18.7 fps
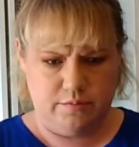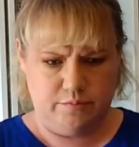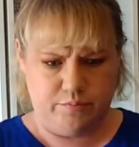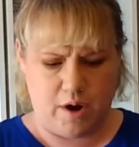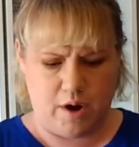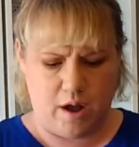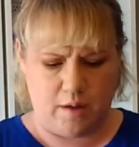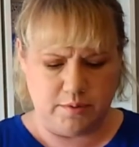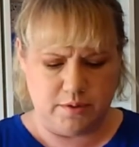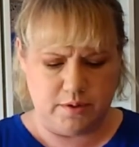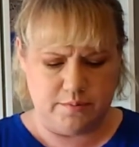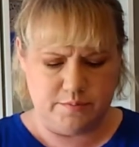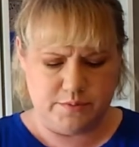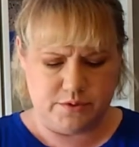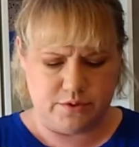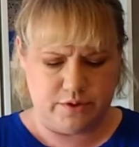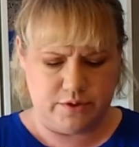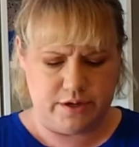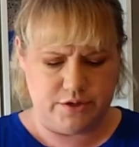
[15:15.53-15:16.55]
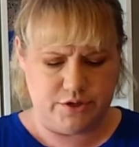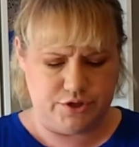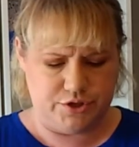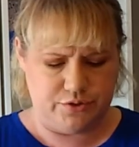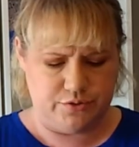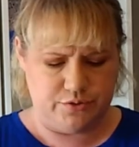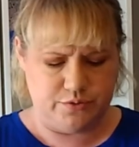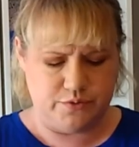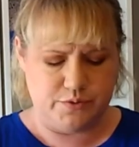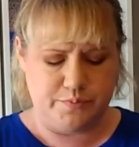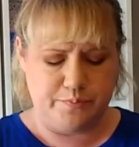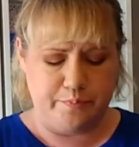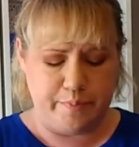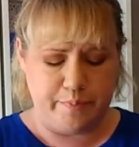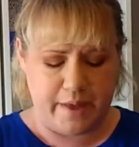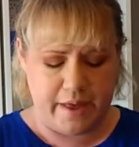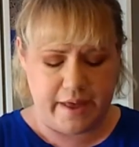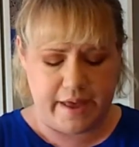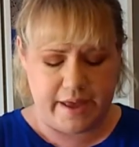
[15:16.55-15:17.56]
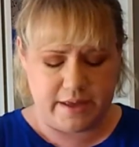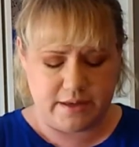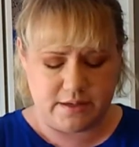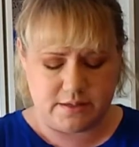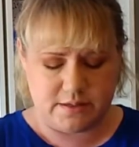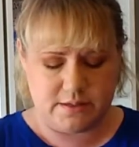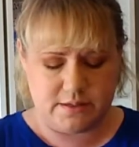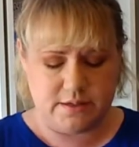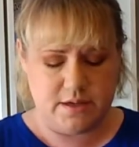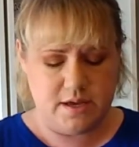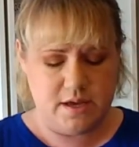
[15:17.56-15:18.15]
problems or issues, but